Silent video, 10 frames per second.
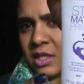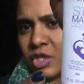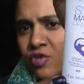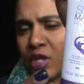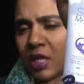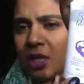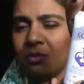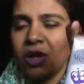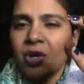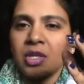intriguing
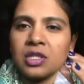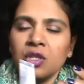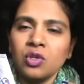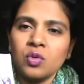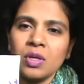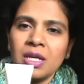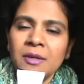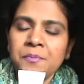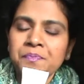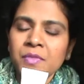because
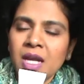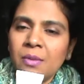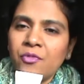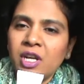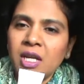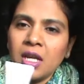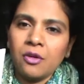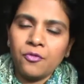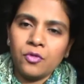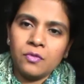usually I'm very
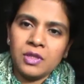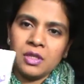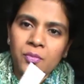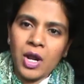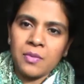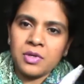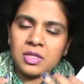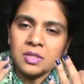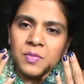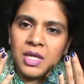careful with the
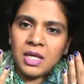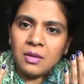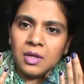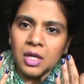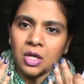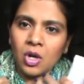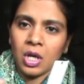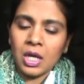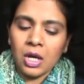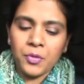primers being uh,
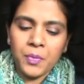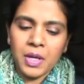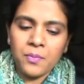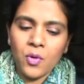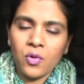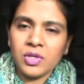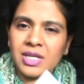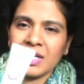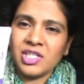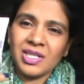clogging out my pores
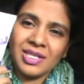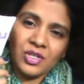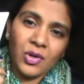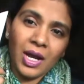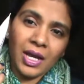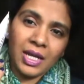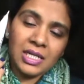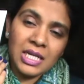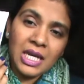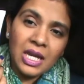I just
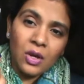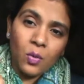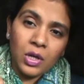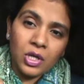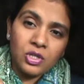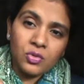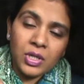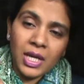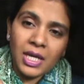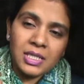tried one or two
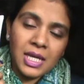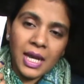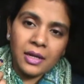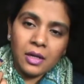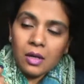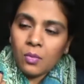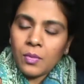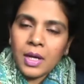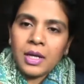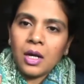days and
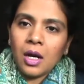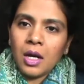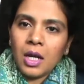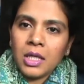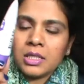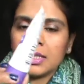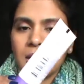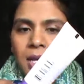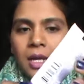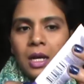my god it's
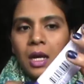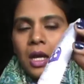like